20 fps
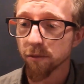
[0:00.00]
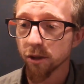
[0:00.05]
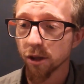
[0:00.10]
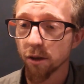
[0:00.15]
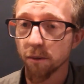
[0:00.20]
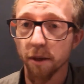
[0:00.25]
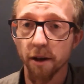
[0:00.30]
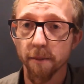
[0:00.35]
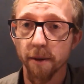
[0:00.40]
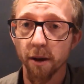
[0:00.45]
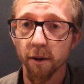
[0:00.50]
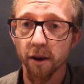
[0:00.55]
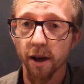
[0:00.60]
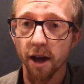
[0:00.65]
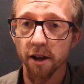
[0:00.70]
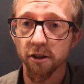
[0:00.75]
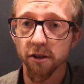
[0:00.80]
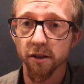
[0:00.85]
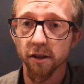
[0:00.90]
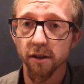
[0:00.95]
So that about
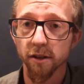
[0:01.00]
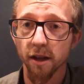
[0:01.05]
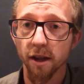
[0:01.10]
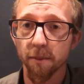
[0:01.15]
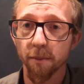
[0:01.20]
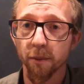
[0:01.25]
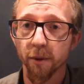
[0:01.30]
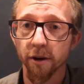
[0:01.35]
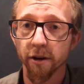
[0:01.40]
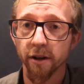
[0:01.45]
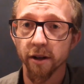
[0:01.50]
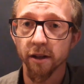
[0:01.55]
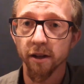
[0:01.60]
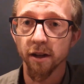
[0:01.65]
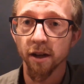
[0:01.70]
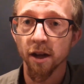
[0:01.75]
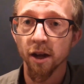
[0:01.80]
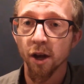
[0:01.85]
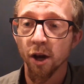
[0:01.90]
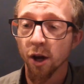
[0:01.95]
catches us up. We're
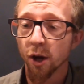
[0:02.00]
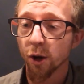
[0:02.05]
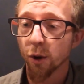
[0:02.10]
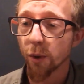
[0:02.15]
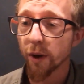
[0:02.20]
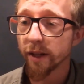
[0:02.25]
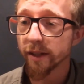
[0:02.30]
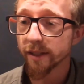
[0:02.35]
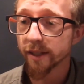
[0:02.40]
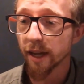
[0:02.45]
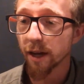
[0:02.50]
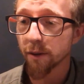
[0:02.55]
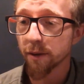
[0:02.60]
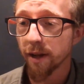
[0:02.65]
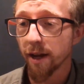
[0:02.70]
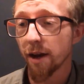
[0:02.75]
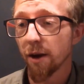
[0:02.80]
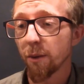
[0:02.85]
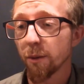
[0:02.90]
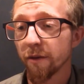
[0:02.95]
in
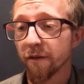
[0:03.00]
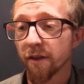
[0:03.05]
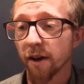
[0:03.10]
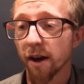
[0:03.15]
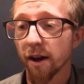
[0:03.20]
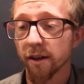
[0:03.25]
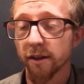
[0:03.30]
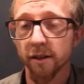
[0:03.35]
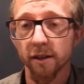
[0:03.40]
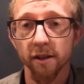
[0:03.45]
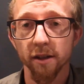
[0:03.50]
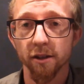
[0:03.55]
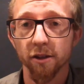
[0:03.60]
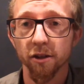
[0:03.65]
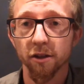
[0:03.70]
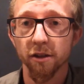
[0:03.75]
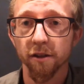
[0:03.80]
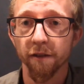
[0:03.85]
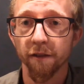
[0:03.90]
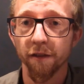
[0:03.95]
Queenstown now. We've got
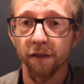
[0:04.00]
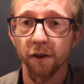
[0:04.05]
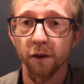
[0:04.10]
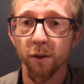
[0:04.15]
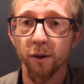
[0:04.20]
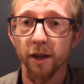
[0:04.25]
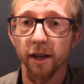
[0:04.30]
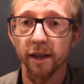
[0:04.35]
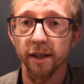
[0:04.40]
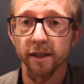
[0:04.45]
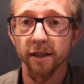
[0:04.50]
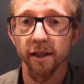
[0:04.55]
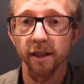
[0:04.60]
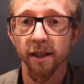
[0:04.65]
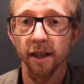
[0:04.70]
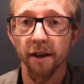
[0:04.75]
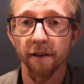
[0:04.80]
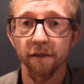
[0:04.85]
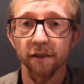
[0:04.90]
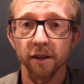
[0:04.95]
just a few days
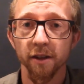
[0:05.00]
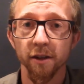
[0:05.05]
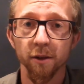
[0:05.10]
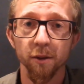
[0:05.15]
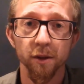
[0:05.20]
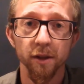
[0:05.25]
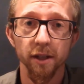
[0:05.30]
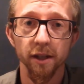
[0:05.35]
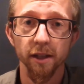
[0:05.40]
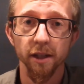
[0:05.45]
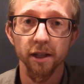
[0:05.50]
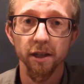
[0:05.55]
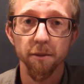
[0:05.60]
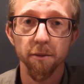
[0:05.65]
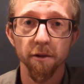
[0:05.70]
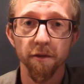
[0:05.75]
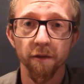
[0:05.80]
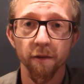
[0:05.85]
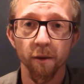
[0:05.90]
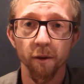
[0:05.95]
left in New
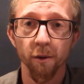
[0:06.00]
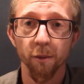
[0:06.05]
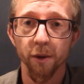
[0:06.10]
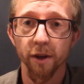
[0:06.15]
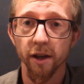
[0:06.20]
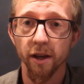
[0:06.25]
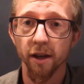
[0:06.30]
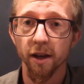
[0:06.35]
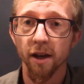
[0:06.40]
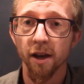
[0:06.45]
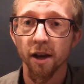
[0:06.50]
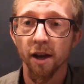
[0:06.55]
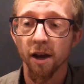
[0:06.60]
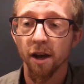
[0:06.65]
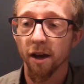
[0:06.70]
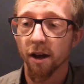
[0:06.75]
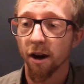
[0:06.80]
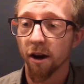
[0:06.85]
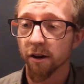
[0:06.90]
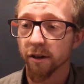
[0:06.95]
Zealand before we
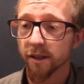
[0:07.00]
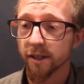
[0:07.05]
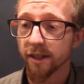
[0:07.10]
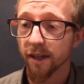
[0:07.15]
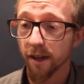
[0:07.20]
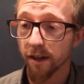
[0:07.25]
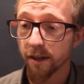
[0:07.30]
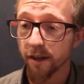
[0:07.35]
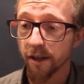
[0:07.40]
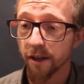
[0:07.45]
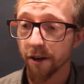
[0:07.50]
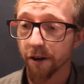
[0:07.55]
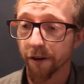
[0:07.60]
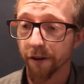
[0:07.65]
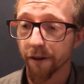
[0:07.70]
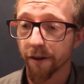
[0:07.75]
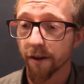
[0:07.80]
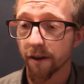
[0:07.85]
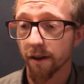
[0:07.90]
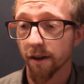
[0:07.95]
are done
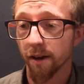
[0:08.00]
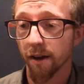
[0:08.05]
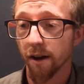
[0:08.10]
here.